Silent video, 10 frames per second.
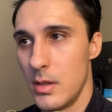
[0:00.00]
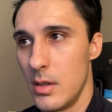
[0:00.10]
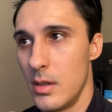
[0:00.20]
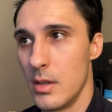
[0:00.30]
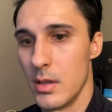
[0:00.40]

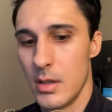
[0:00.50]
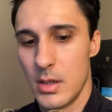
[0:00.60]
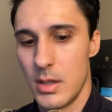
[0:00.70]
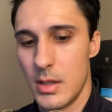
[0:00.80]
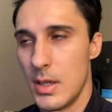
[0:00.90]
R,
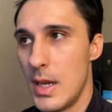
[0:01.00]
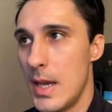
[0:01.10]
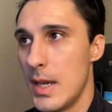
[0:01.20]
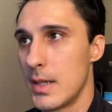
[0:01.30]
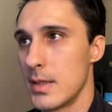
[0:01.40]

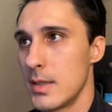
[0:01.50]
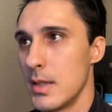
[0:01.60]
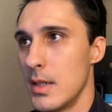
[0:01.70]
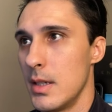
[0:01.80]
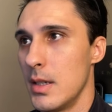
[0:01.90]
X.
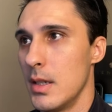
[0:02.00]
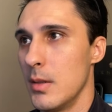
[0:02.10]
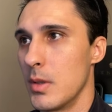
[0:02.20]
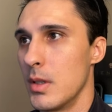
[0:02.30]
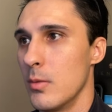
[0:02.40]

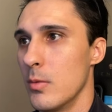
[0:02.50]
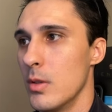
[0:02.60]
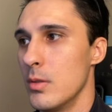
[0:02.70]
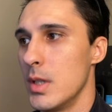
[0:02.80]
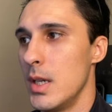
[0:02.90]
We're going to
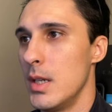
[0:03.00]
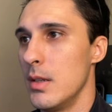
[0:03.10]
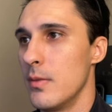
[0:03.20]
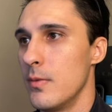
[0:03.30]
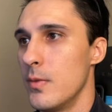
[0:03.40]
rotate
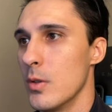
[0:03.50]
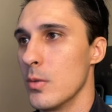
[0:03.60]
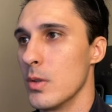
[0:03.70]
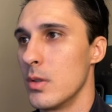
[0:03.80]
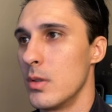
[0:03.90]
it
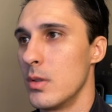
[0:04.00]
forward.